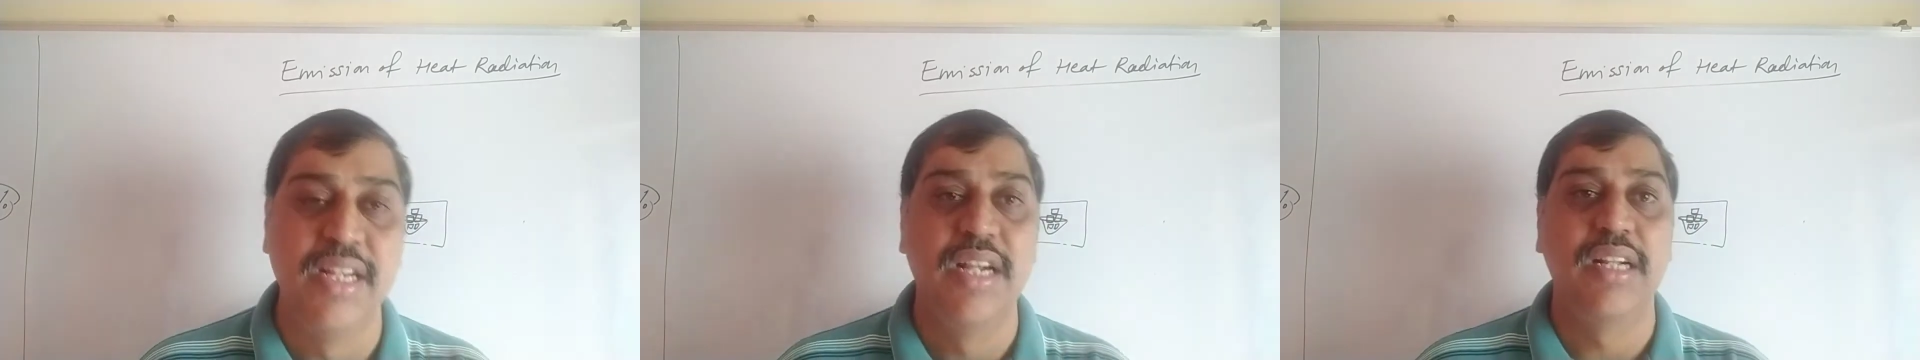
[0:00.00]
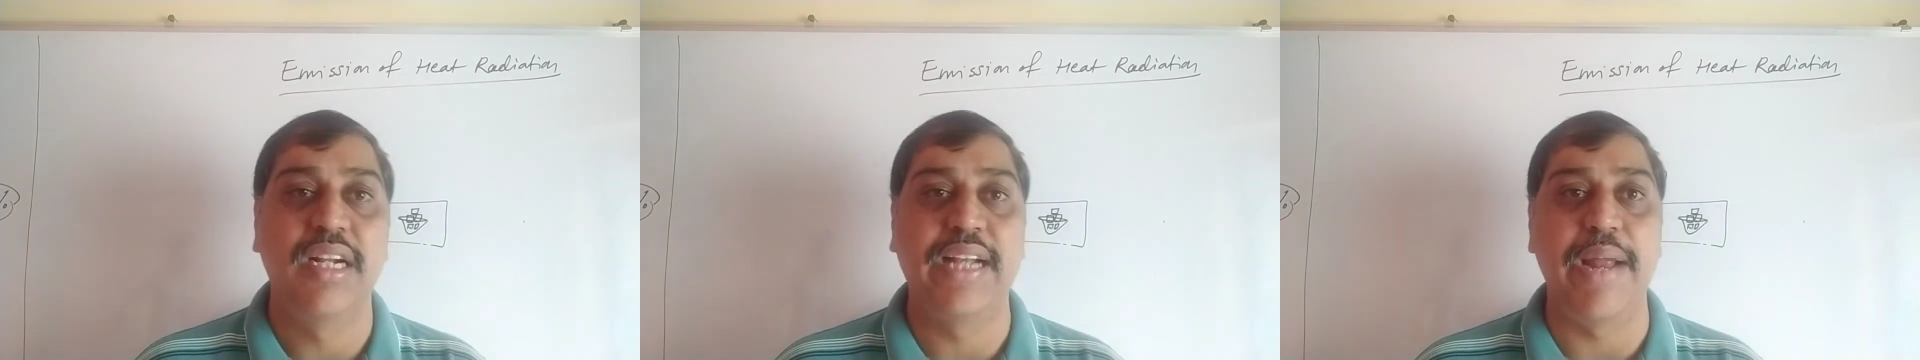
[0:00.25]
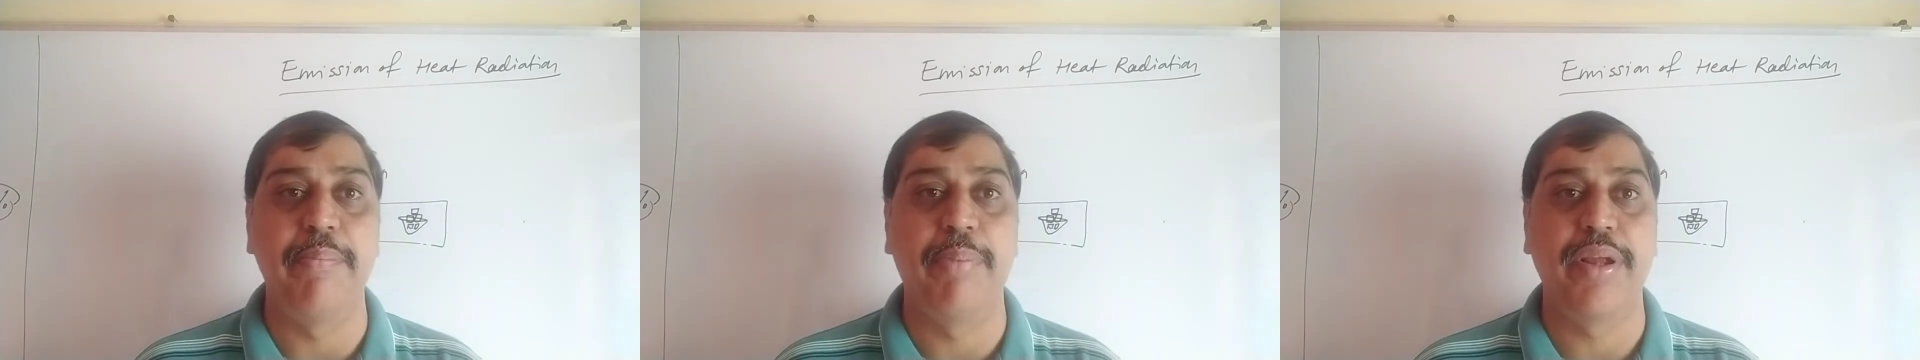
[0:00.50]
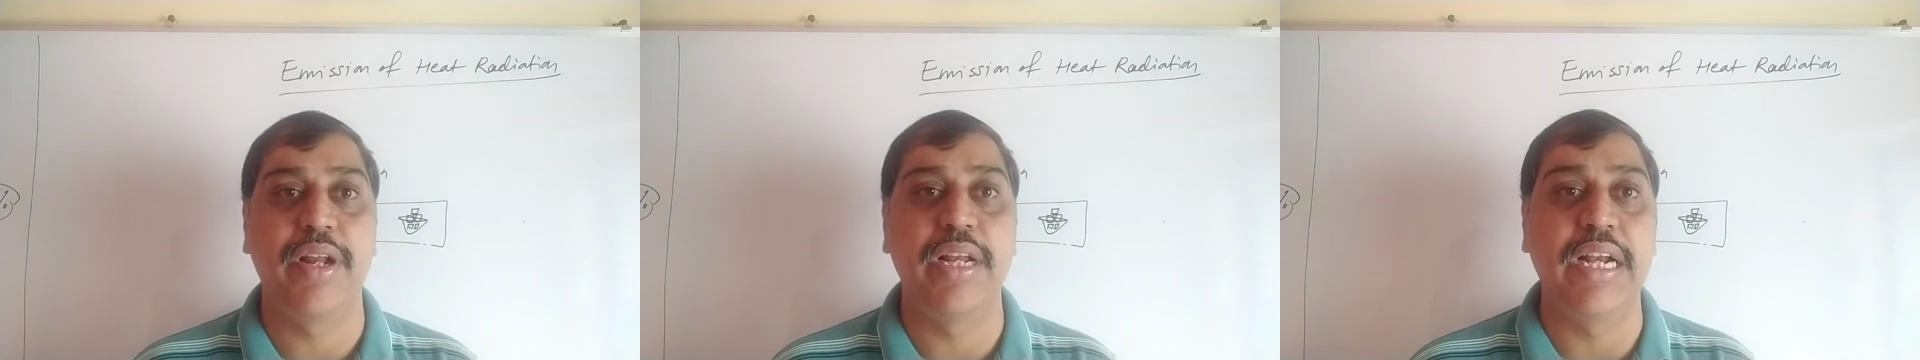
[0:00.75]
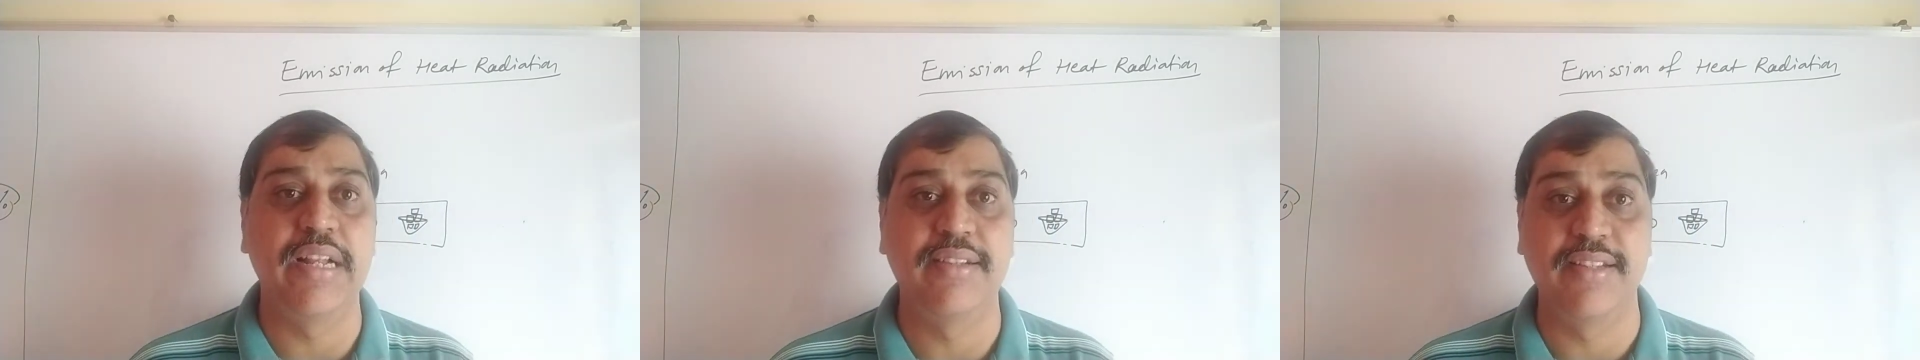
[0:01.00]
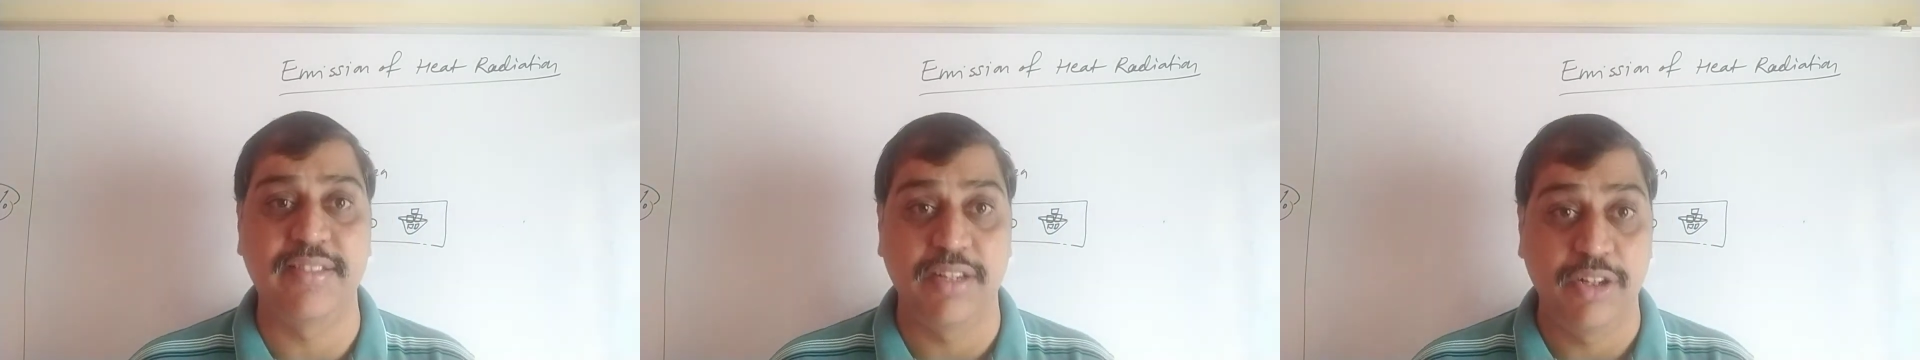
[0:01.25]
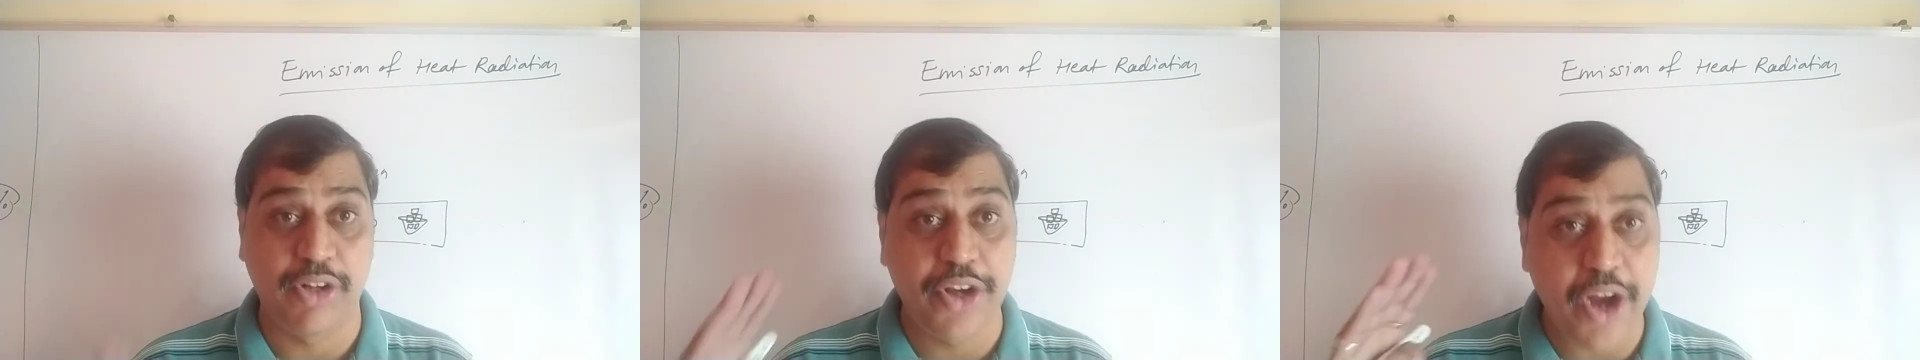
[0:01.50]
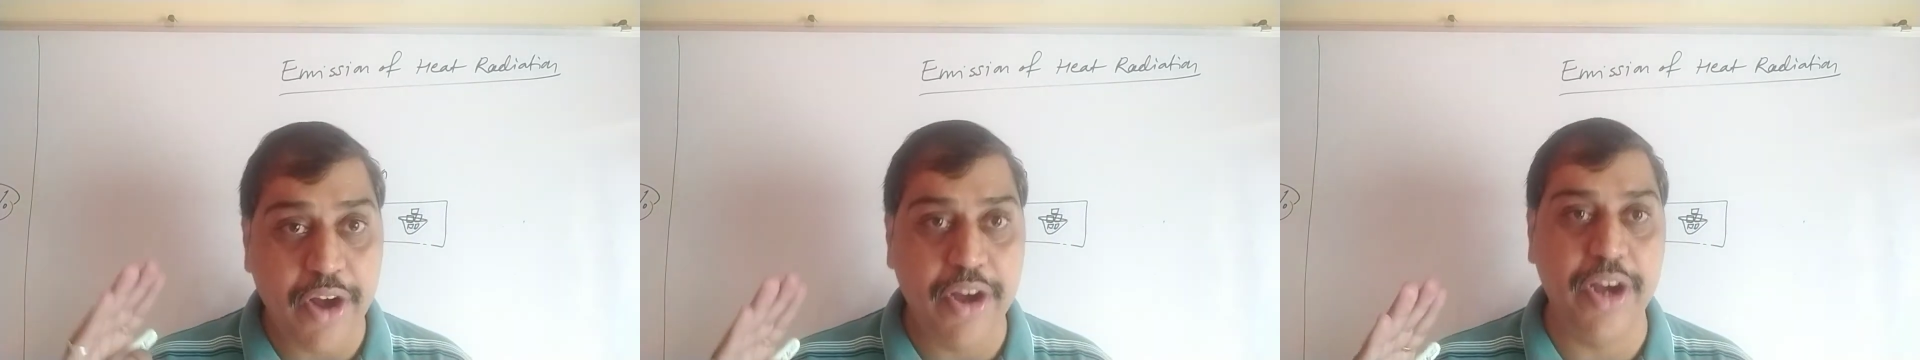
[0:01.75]
the temperature increases
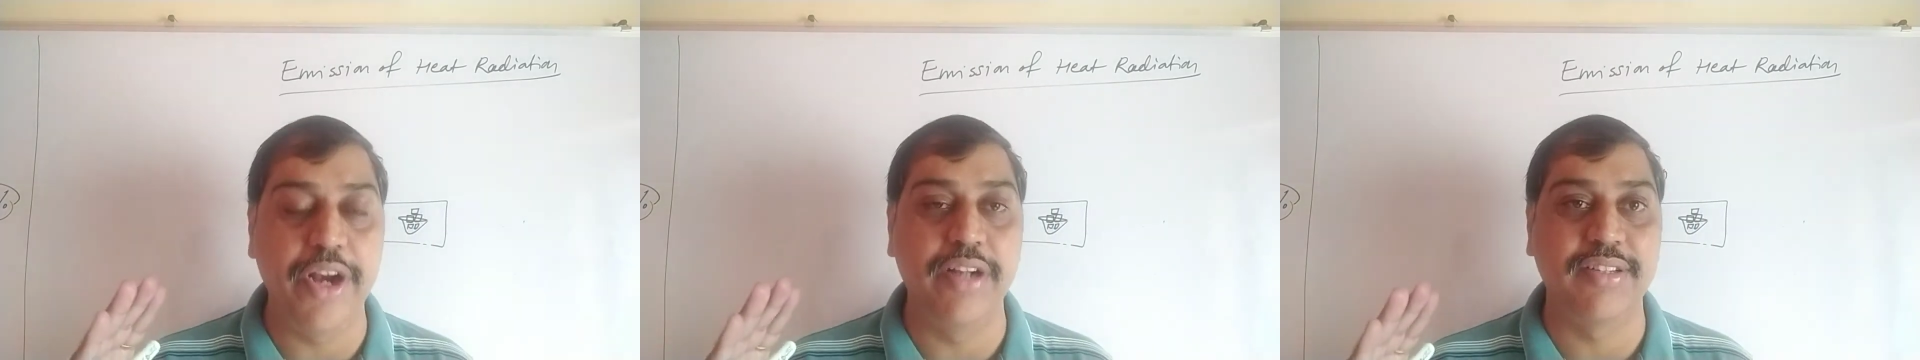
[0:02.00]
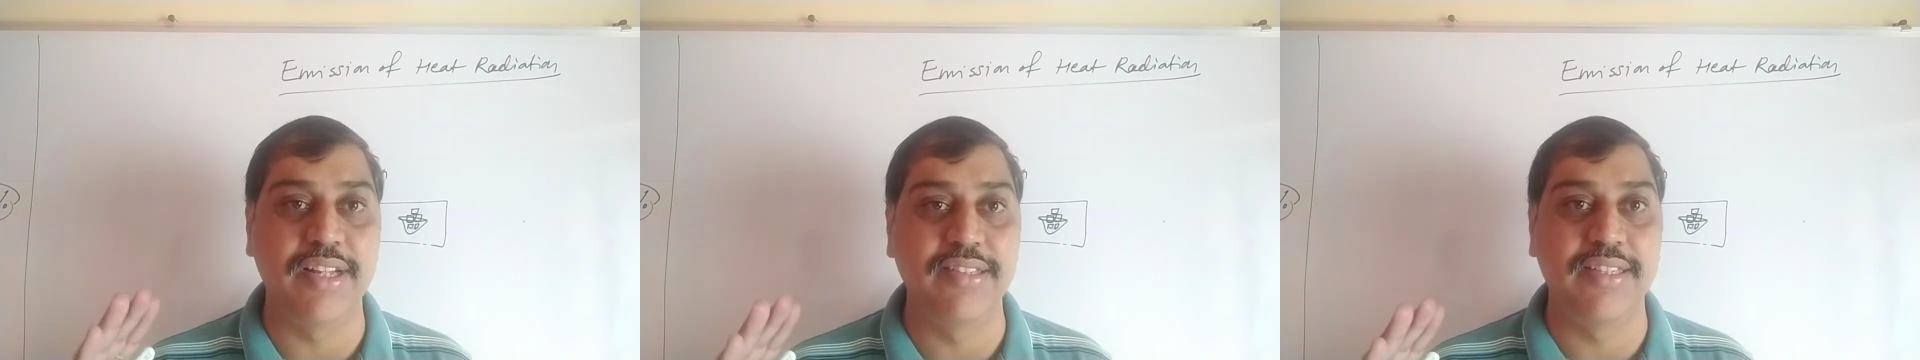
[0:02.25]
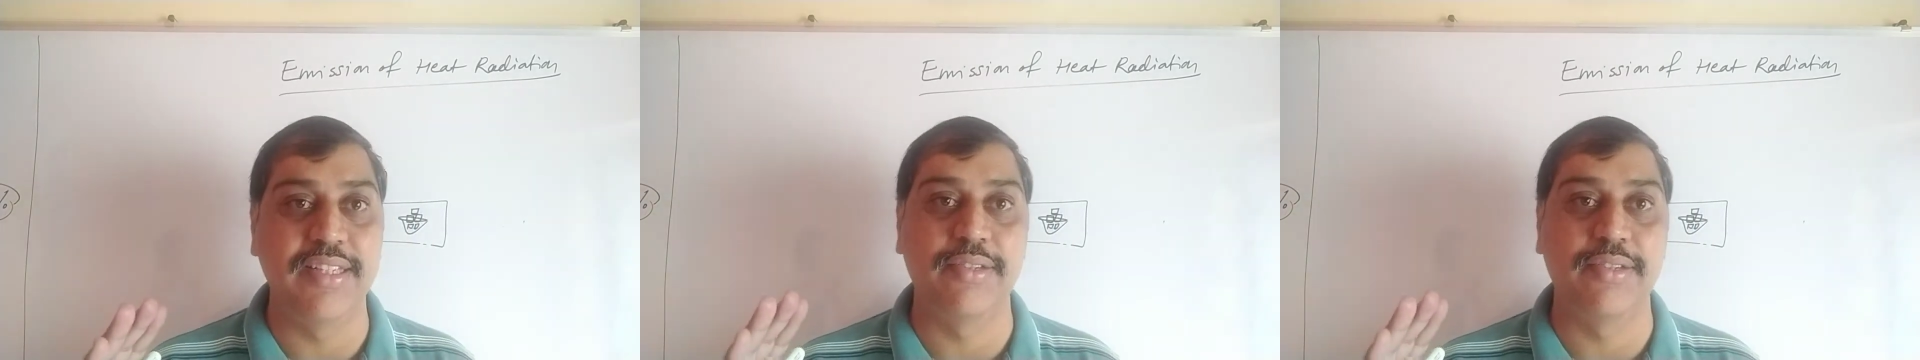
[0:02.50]
300 degrees Celsius,